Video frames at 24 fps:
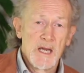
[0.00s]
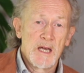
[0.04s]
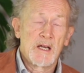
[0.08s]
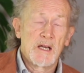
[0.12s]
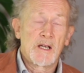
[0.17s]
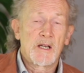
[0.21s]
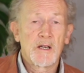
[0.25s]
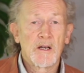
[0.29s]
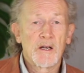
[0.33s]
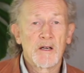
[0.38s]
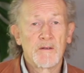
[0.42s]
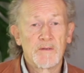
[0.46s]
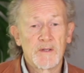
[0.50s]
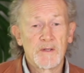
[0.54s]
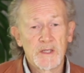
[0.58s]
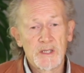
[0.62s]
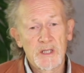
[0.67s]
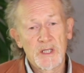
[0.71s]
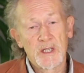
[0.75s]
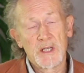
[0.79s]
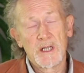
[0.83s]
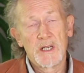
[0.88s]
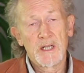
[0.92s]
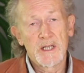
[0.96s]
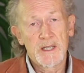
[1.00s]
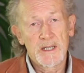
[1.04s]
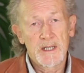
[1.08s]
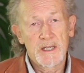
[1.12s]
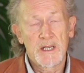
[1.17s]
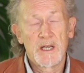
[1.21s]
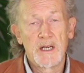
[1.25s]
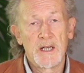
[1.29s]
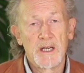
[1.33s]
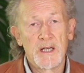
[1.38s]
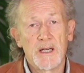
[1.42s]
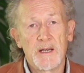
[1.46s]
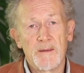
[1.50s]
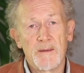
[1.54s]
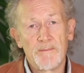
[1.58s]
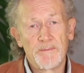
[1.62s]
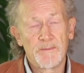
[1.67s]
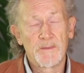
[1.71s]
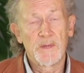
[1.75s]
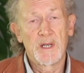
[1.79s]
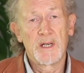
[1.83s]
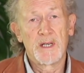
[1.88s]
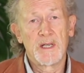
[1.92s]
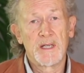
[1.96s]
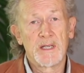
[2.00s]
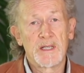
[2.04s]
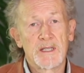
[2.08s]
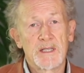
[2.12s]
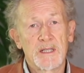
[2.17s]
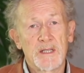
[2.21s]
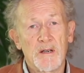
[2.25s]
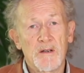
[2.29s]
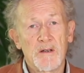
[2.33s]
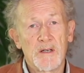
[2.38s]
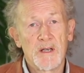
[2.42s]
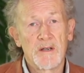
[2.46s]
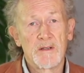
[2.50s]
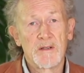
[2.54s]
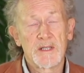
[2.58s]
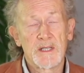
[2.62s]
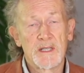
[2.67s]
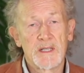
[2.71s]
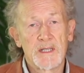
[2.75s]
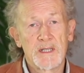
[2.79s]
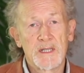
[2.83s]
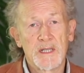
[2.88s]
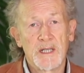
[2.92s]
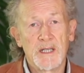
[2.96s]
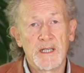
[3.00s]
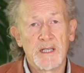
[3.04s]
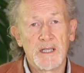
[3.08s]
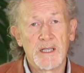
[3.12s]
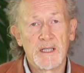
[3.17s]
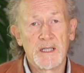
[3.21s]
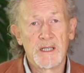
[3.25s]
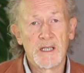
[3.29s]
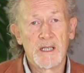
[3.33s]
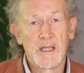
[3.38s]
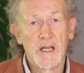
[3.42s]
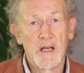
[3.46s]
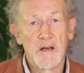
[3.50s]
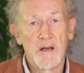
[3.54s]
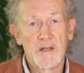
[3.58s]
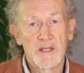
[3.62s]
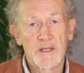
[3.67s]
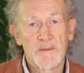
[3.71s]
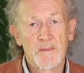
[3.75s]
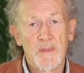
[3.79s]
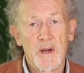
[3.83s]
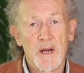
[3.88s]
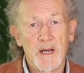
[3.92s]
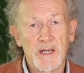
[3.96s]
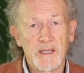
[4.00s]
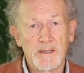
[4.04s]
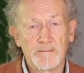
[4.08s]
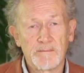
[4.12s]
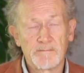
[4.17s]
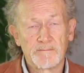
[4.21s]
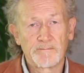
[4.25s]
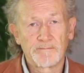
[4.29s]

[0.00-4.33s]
curvature, scoliosis in the lower spine.